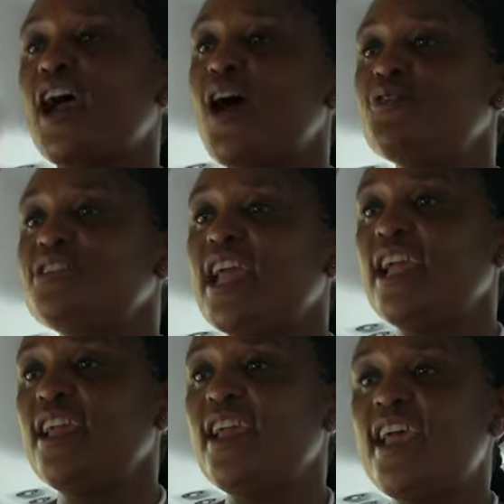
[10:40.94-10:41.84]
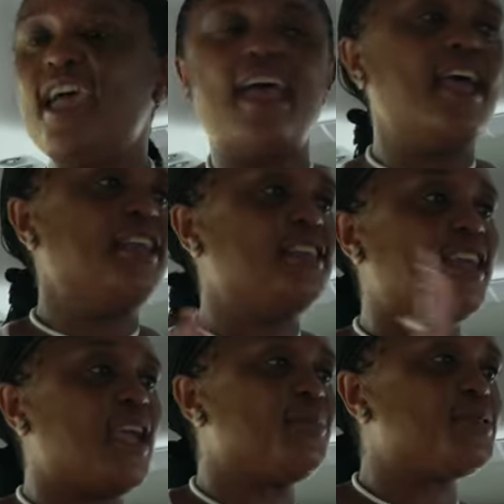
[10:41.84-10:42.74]
Gauteng and
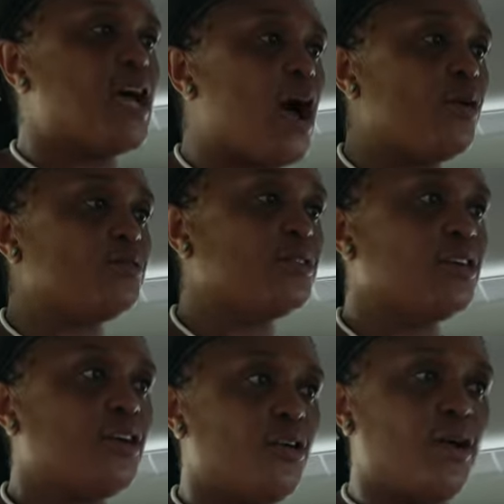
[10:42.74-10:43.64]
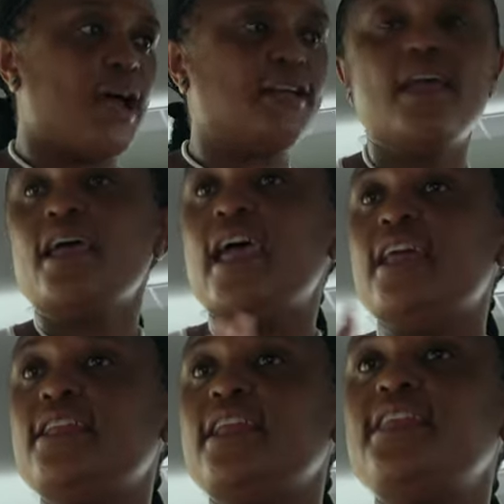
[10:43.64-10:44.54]
Cape Town. All right.
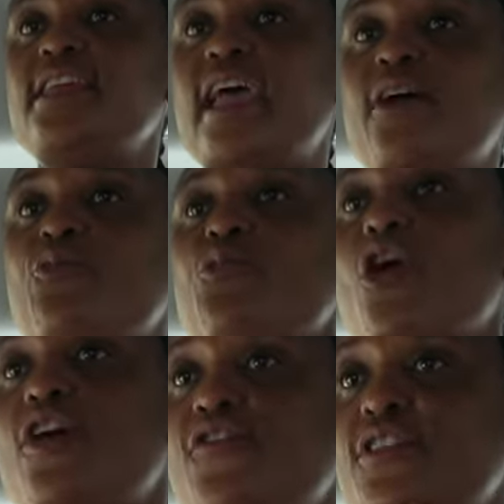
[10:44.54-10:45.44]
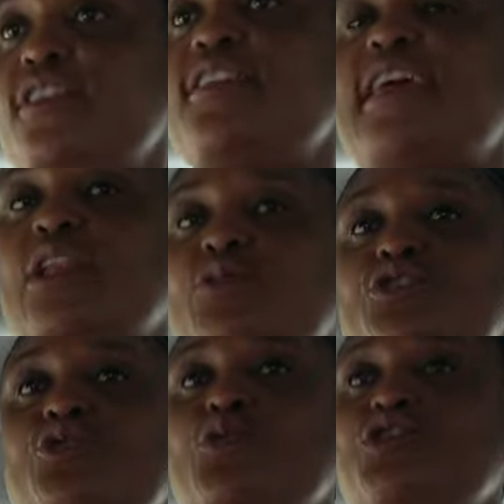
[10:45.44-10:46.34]
And then here, everything that we
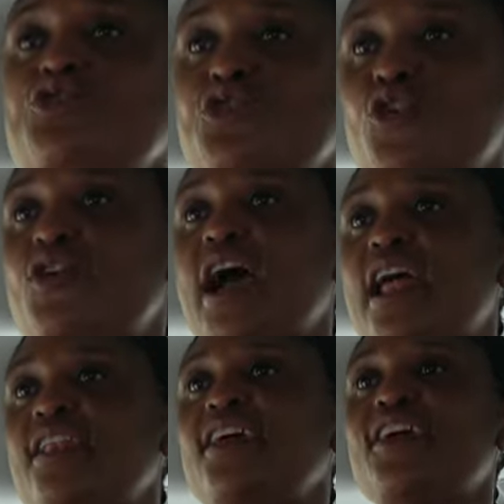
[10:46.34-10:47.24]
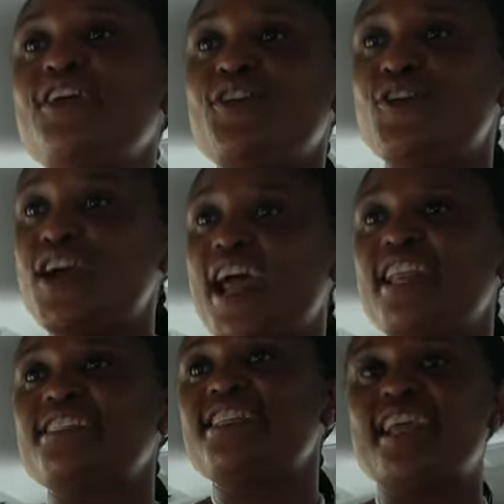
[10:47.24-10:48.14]
do, we do local. Local
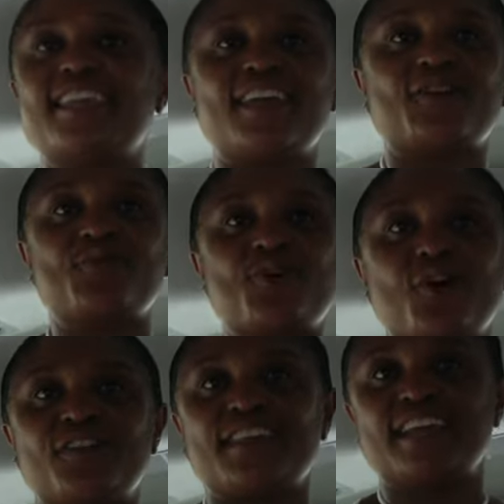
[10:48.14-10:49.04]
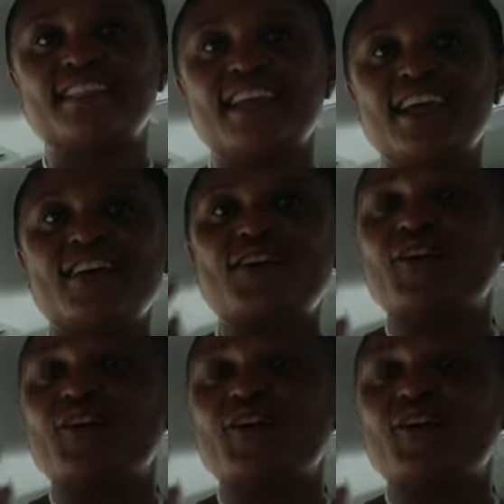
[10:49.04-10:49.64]
as lekker, we call that.